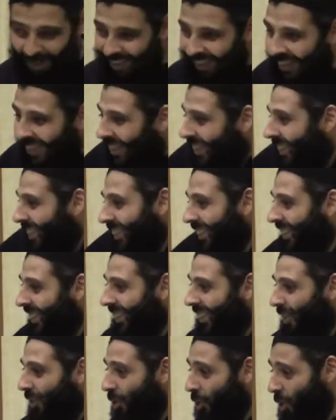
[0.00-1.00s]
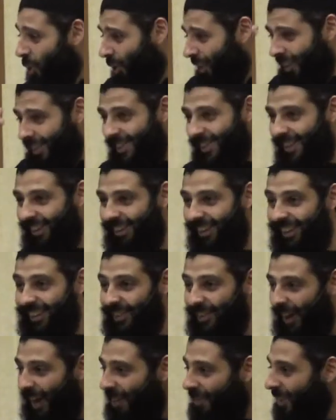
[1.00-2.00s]
Uh, khushu' and
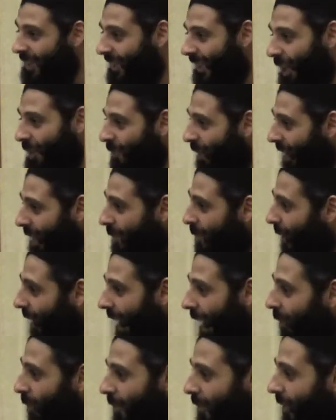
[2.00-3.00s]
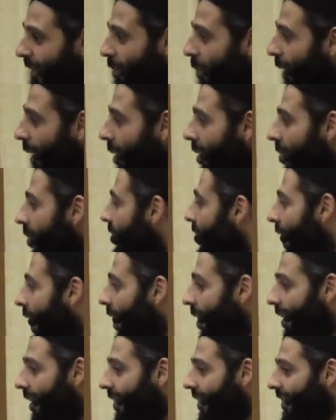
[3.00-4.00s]
salah driving 10 miles per hour. What?
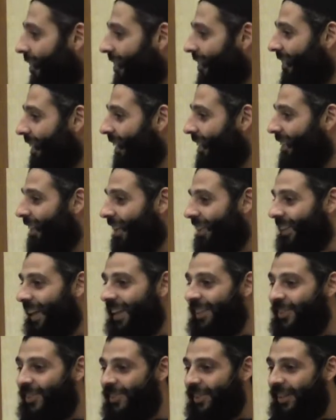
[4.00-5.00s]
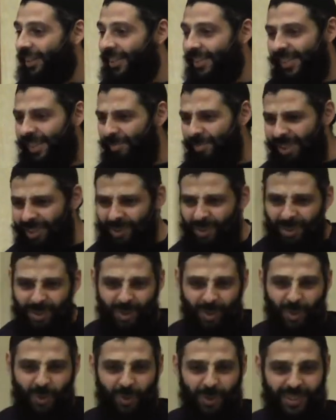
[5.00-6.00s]
I, and the, the end result is I'm not
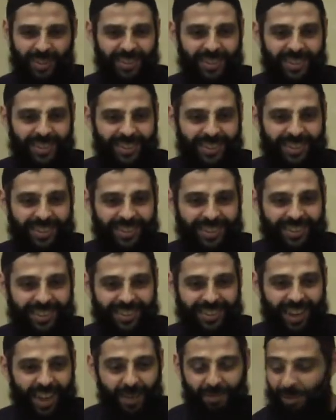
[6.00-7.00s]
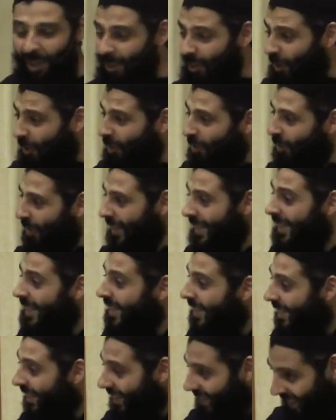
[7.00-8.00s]
going to do it. I'm not
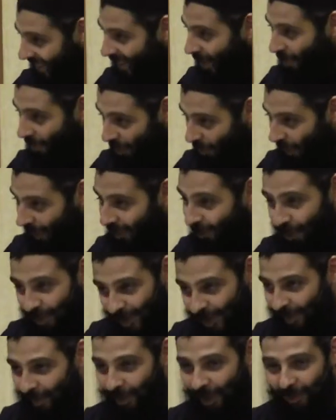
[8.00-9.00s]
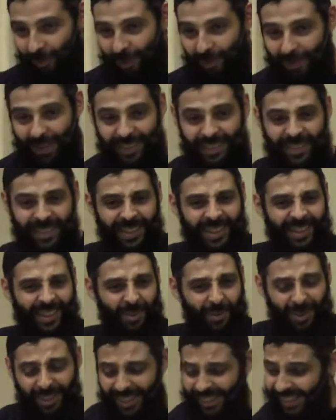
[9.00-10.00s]
convinced. This is number one, which is a problem. And
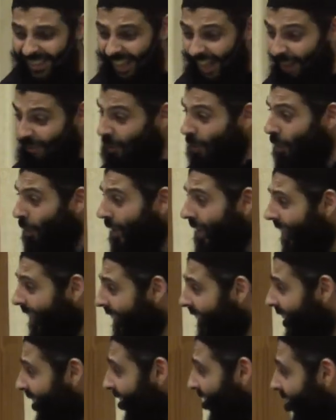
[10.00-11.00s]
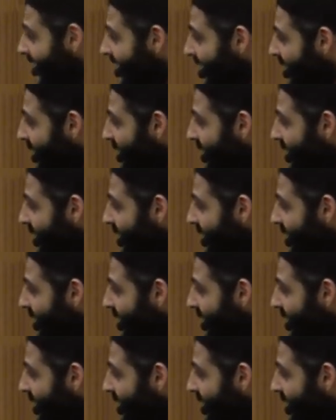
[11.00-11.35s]
how does it have to do with anything?